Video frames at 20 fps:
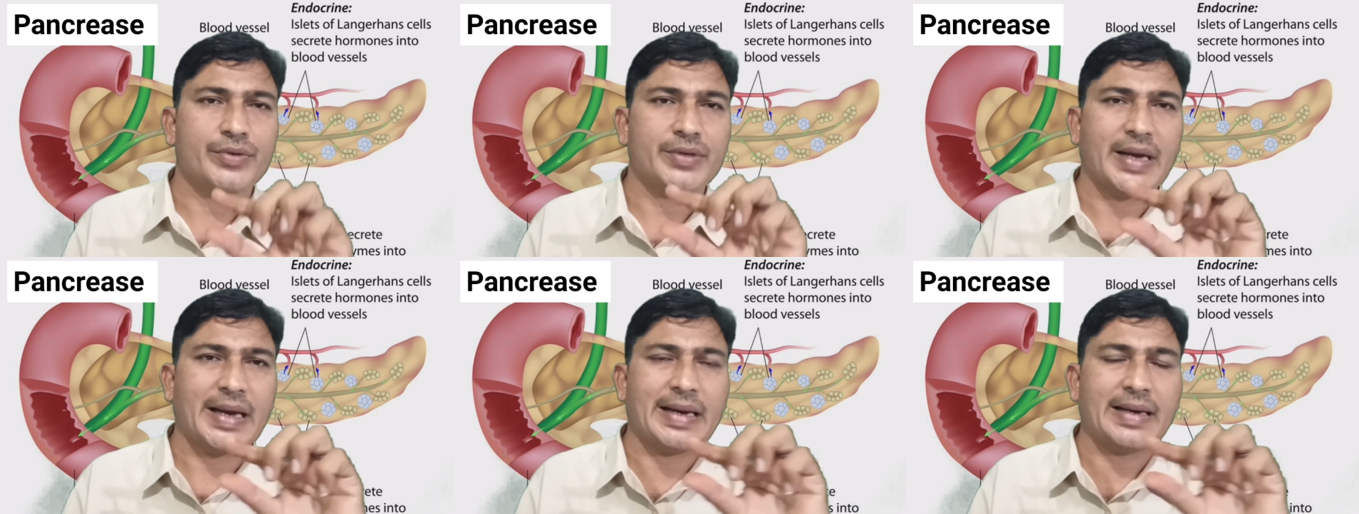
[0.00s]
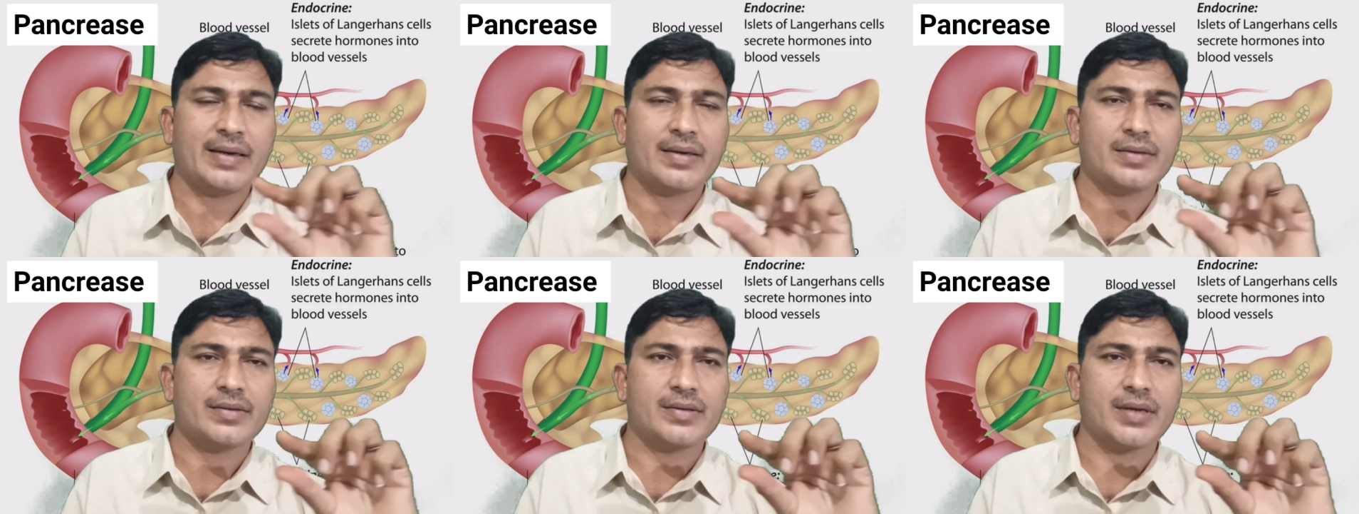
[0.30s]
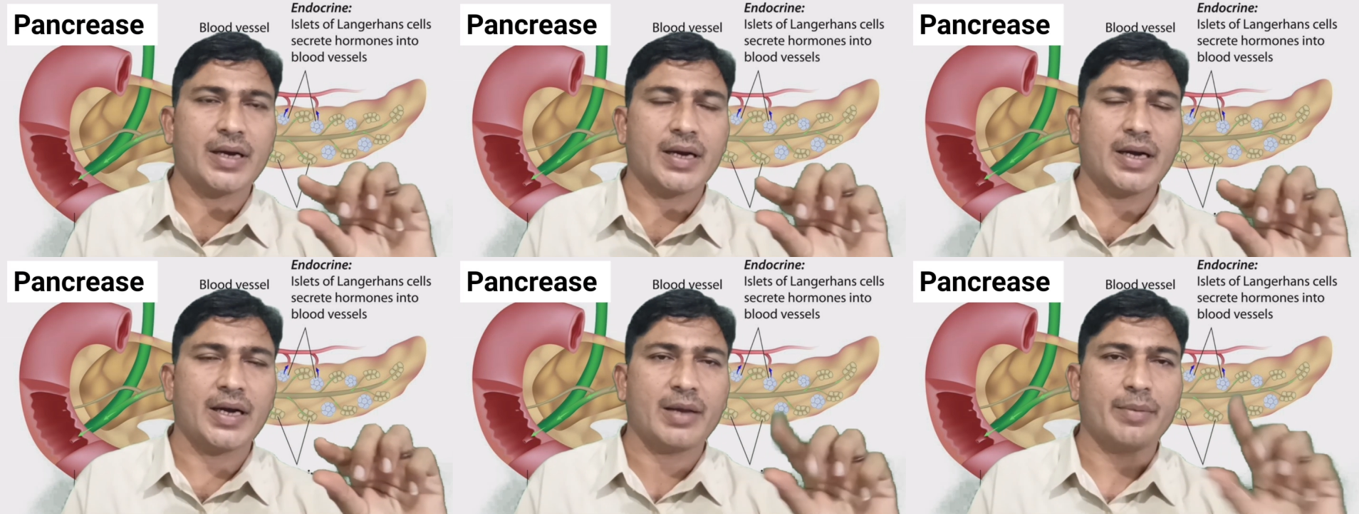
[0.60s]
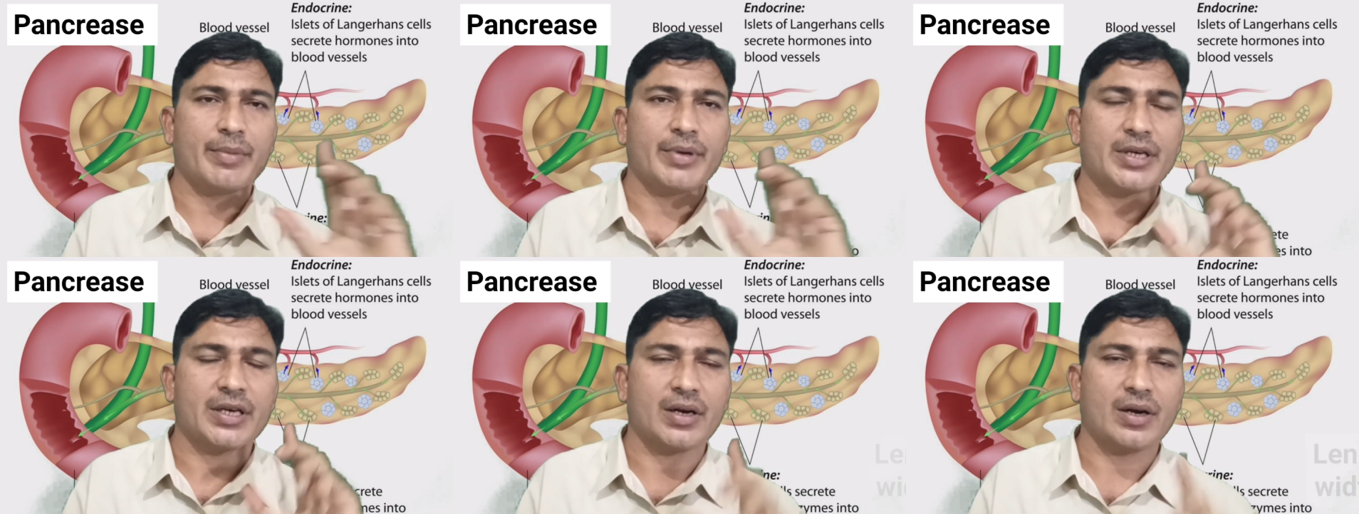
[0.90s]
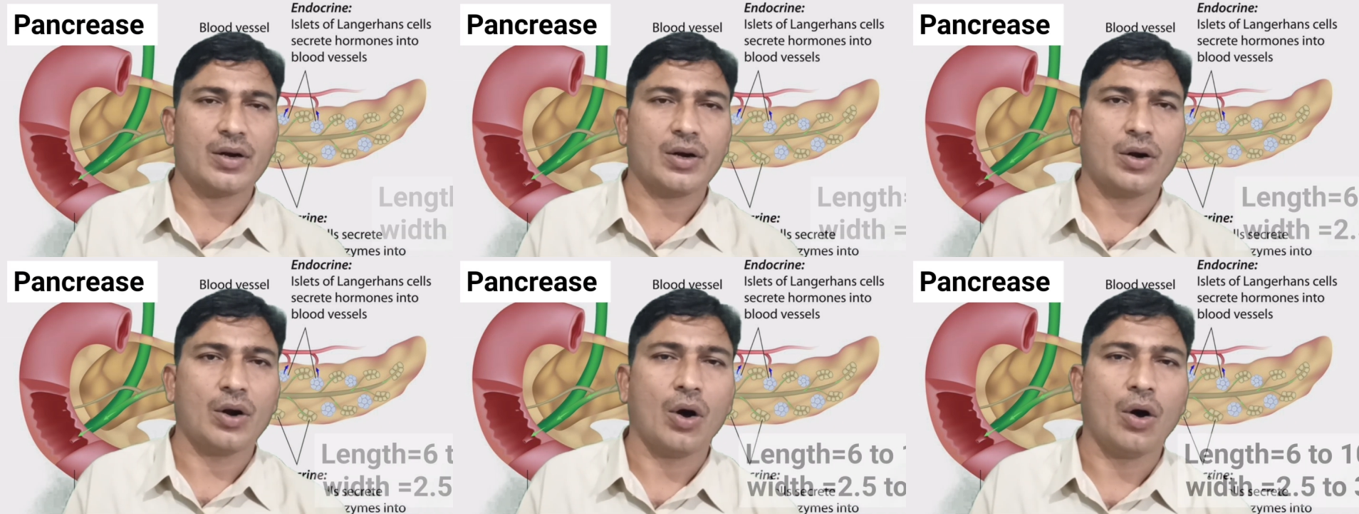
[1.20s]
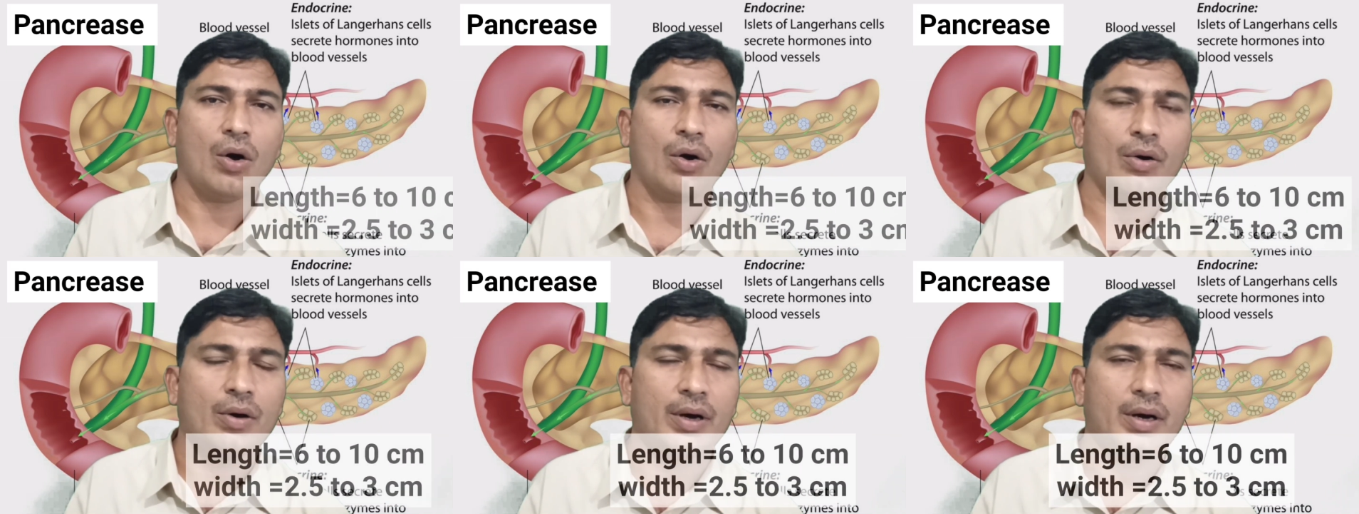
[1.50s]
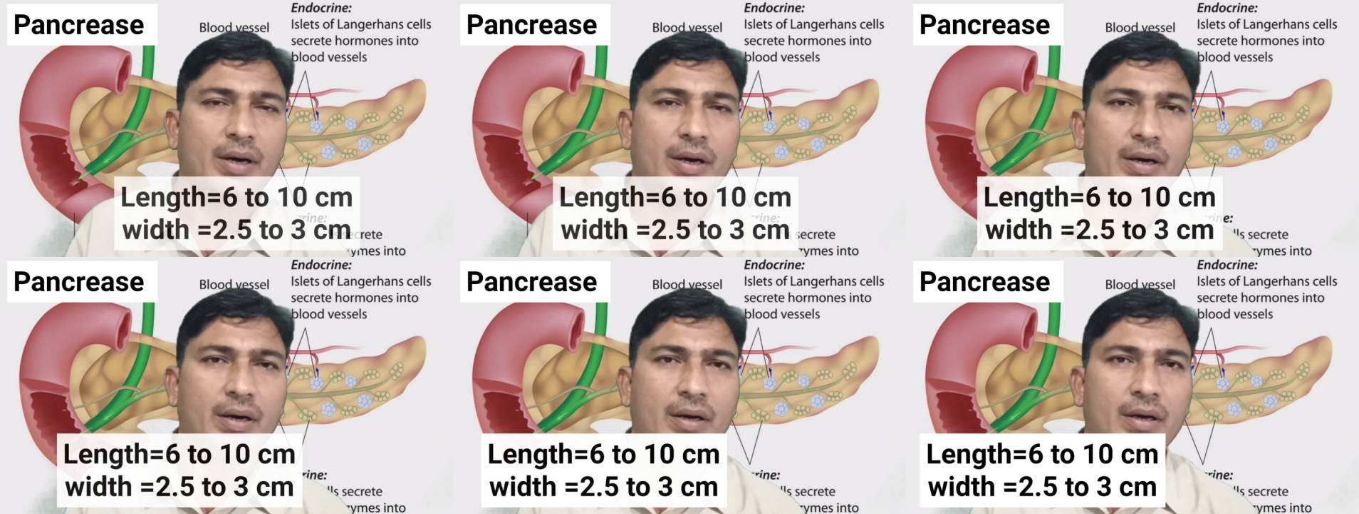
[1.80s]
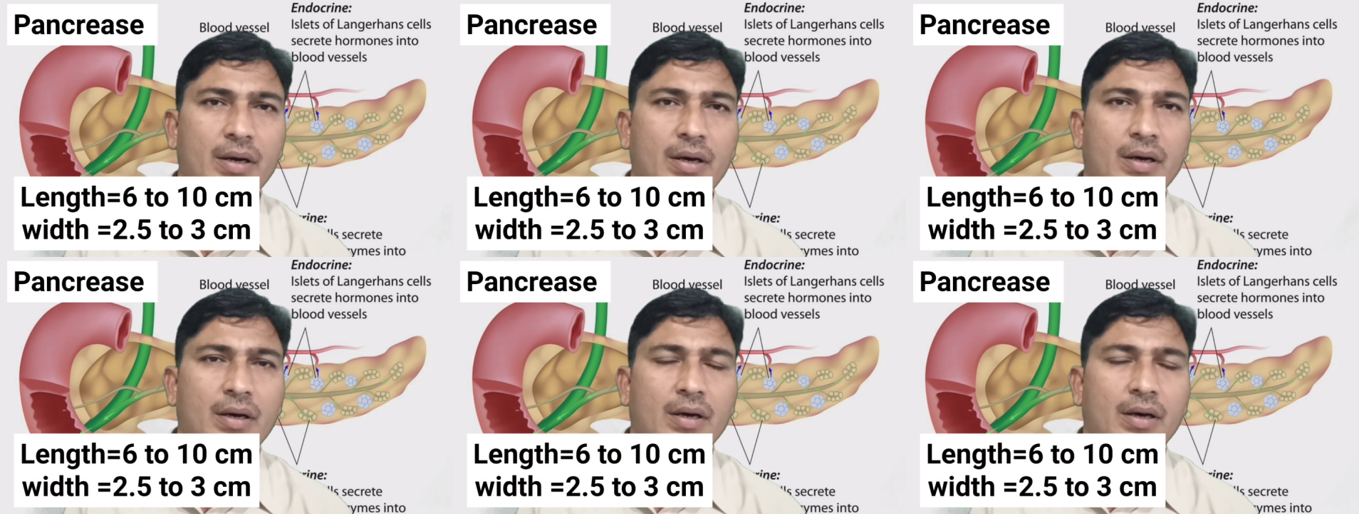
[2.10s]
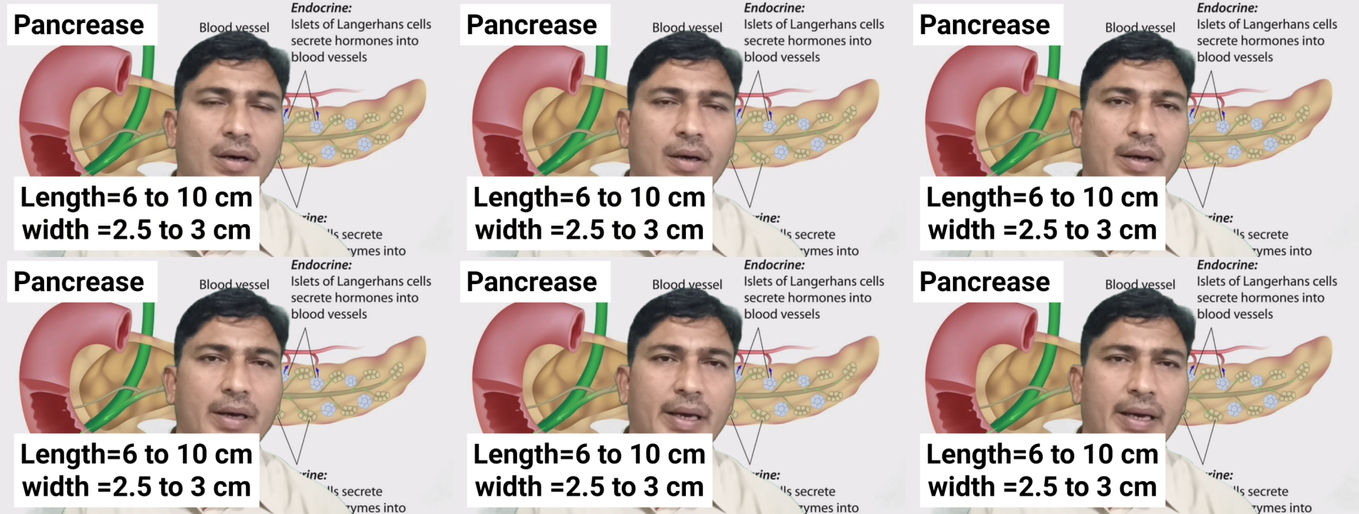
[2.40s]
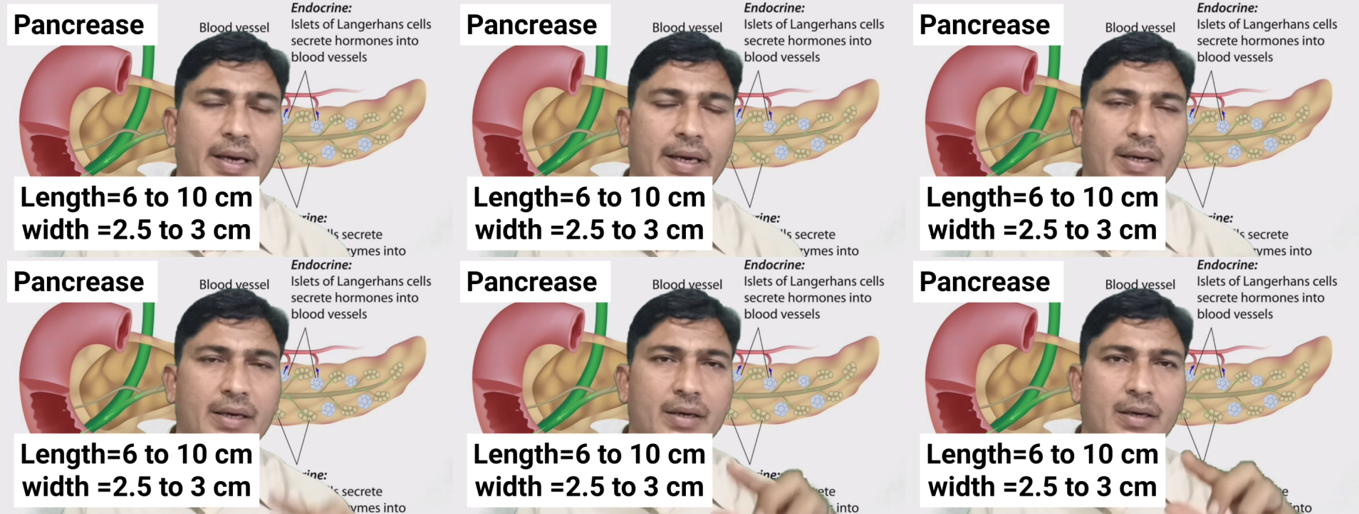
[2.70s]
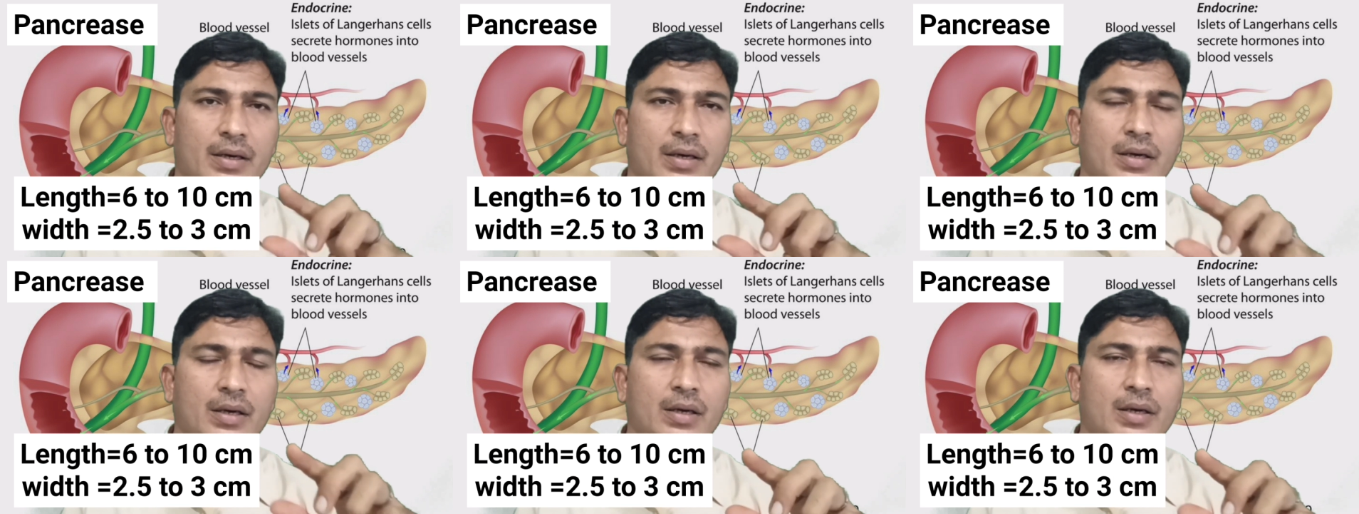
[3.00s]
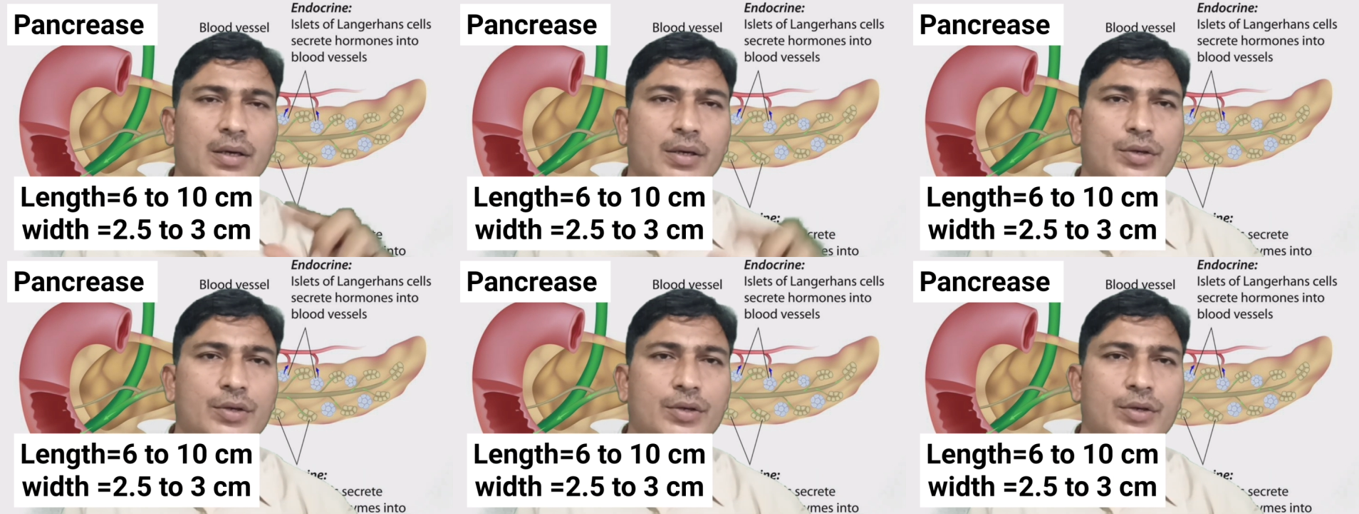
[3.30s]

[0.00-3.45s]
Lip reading: to 10 centimeter long and